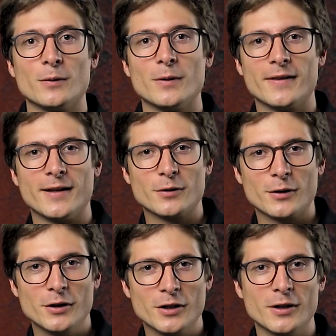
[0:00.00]
With the
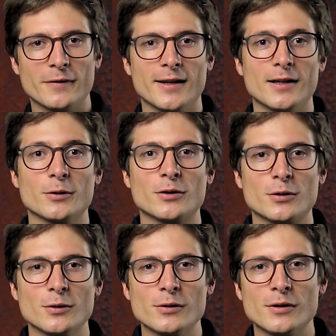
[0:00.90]
introduction of the Helios
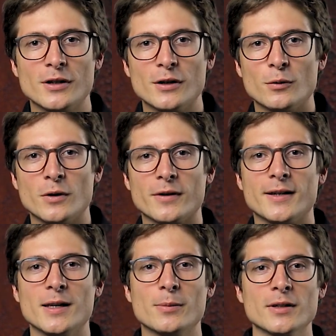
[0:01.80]
2, we've
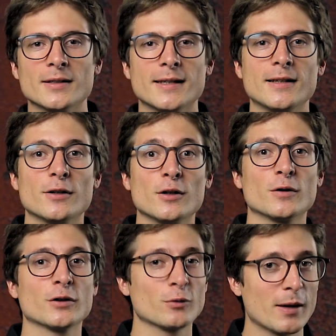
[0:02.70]
enabled indoor
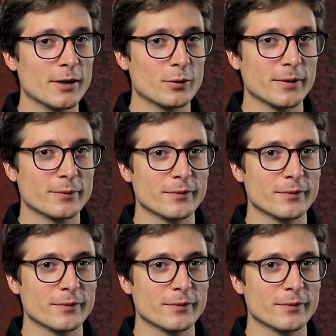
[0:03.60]
photogrammetry.